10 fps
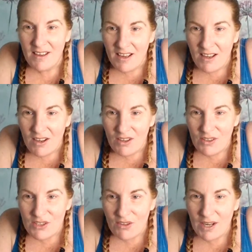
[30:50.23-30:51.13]
Oh,
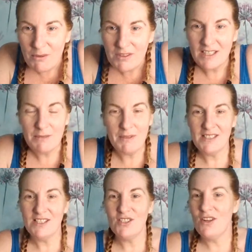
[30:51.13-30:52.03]
sorry, I will delete
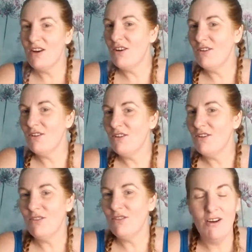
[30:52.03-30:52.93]
message.
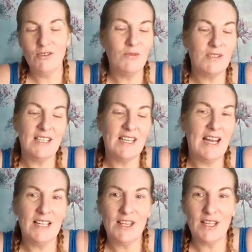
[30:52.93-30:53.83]
No, don't delete
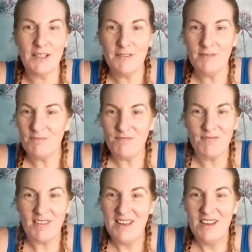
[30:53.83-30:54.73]
anything.
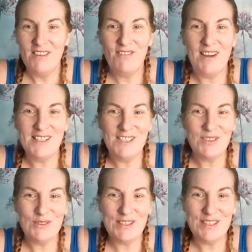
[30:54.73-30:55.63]
Find your
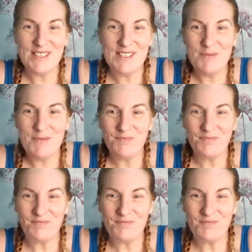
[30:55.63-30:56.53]
donuts.
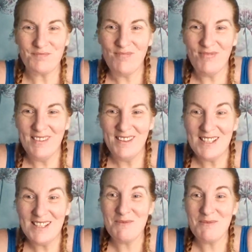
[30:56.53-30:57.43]
That's
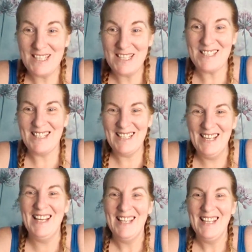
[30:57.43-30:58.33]
amazing.
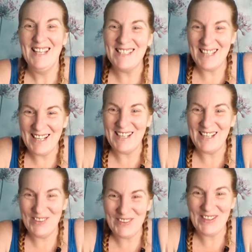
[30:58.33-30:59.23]
Yeah, I
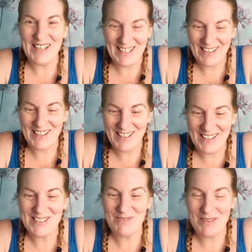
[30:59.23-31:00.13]
know, Claire. It
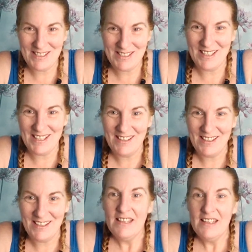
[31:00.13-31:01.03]
is amazing.
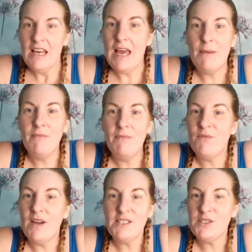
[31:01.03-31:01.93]

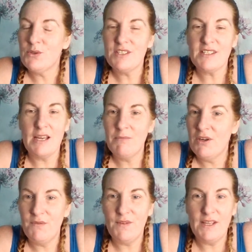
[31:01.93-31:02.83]
Find your donuts. I'm
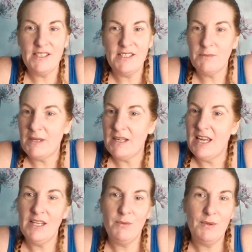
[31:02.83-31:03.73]
not offended by
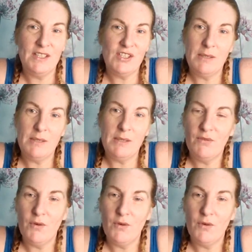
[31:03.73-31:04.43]
any way, shape,